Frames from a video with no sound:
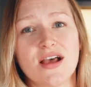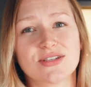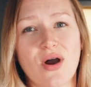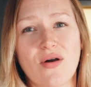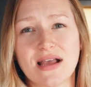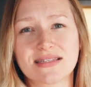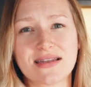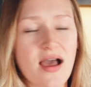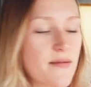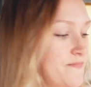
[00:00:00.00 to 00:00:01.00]
So it's
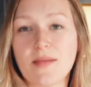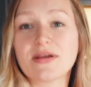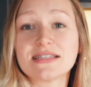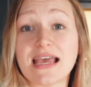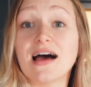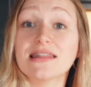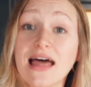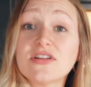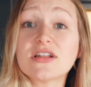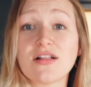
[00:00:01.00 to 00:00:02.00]
not, I'm gonna say
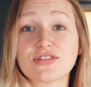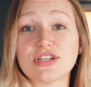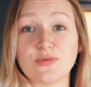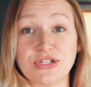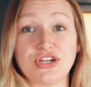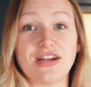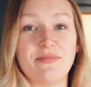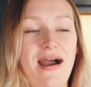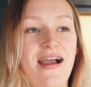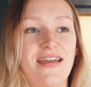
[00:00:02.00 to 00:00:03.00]
$11 is what you're gonna
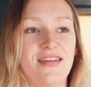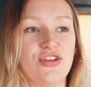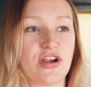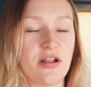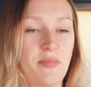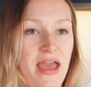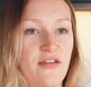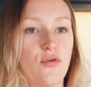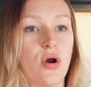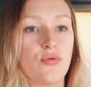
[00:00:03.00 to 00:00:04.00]
buy. You're gonna pay
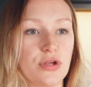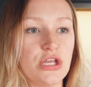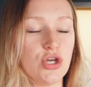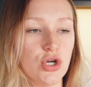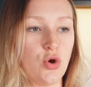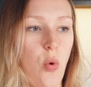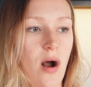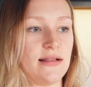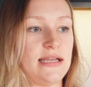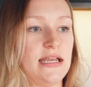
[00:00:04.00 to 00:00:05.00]
for a really good
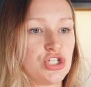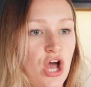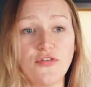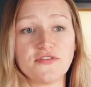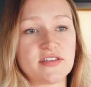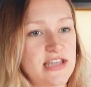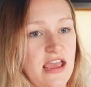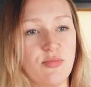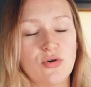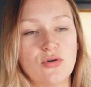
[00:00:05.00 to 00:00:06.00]
quality,
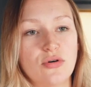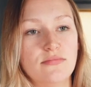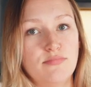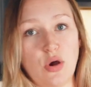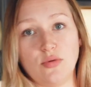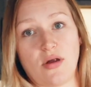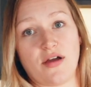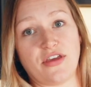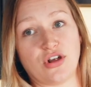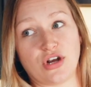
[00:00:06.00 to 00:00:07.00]
shelf-stable bone
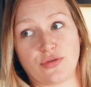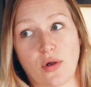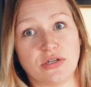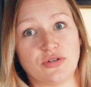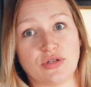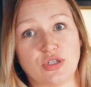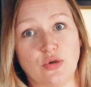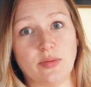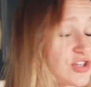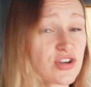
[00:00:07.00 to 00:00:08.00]
broth that you're gonna throw into a
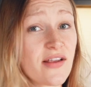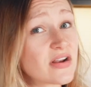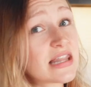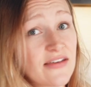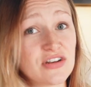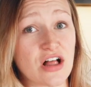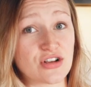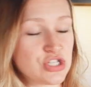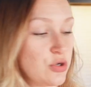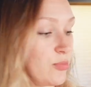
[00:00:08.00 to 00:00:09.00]
soup. So you're gonna have an
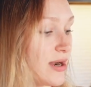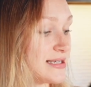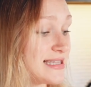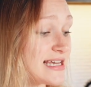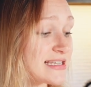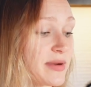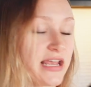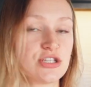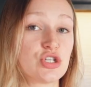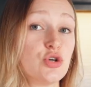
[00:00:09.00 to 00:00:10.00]
$11 soup, whereas this, I'm gonna
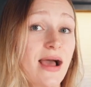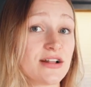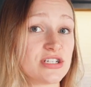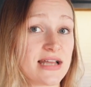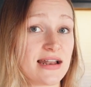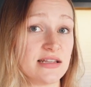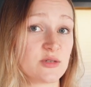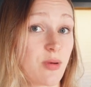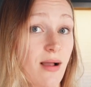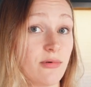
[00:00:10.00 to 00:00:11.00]
get 2 batches out of this
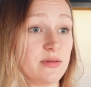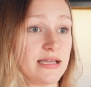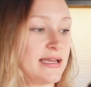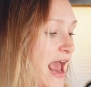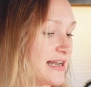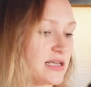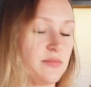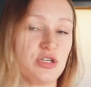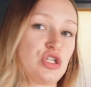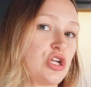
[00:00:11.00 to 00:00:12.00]
probably, and it's gonna
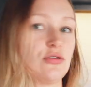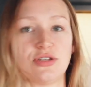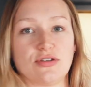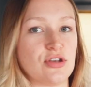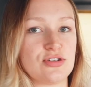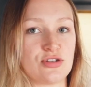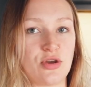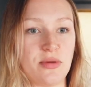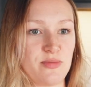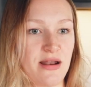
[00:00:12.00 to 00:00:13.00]
be so
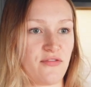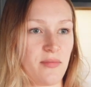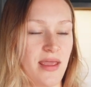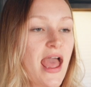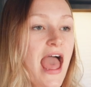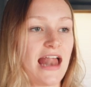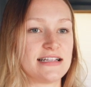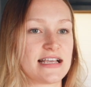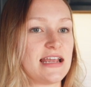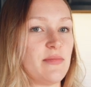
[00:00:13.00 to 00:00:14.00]
much better for me. And it's
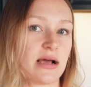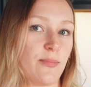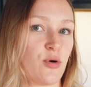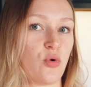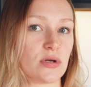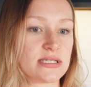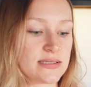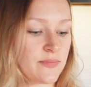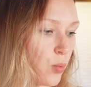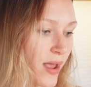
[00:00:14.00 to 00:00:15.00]
gonna give me a couple quarts.
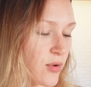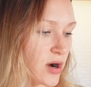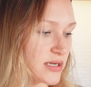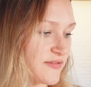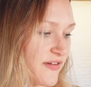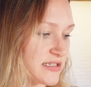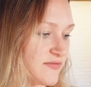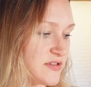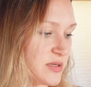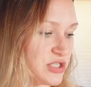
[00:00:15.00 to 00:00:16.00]
Way more cost
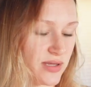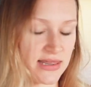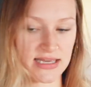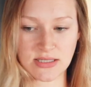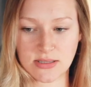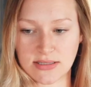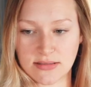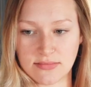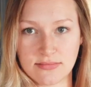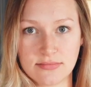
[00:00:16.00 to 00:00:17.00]
effective to be doing this
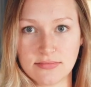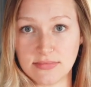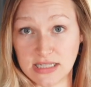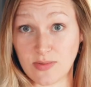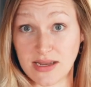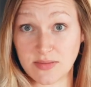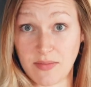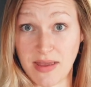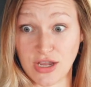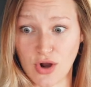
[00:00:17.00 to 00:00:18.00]
way, to be
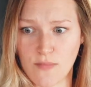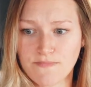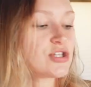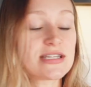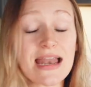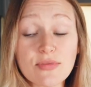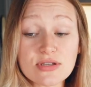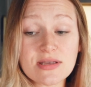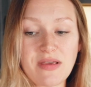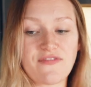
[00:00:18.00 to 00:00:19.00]
making your own. So today I'm
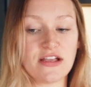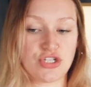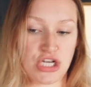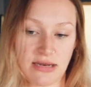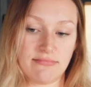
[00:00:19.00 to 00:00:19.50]
using beef and chicken.